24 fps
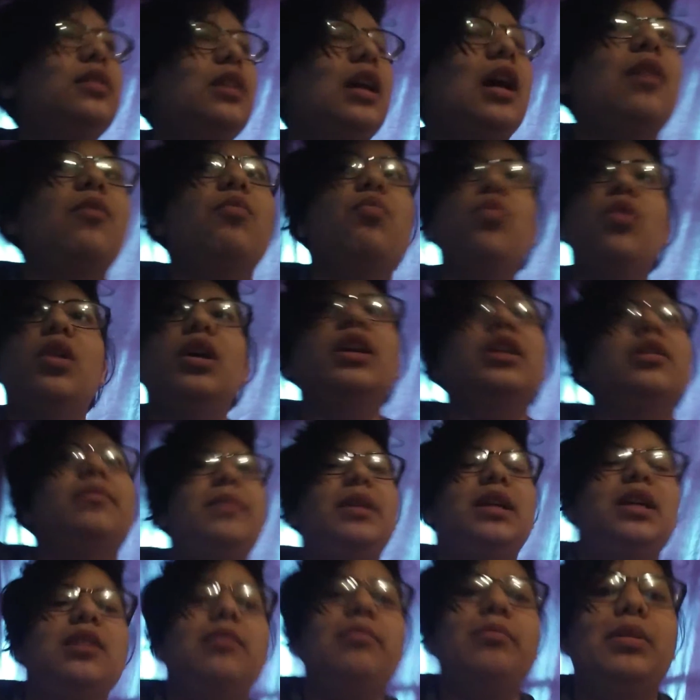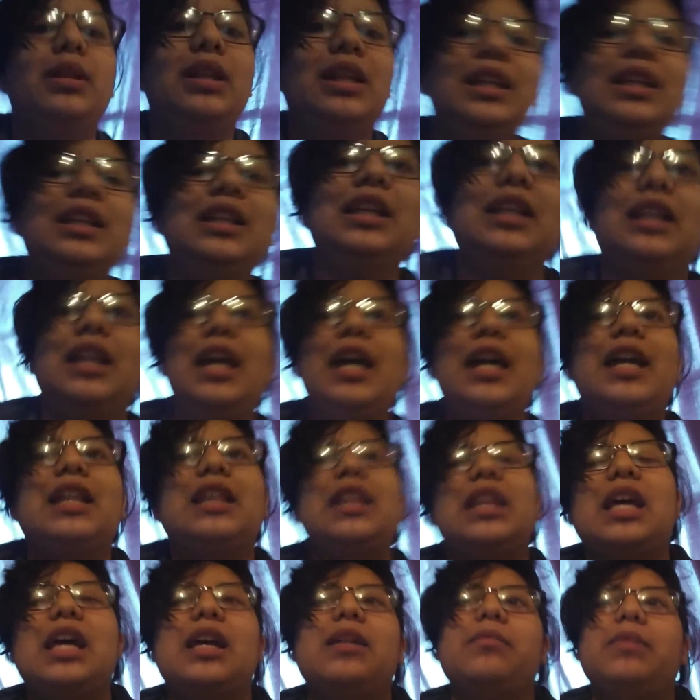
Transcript: I want to be completely like that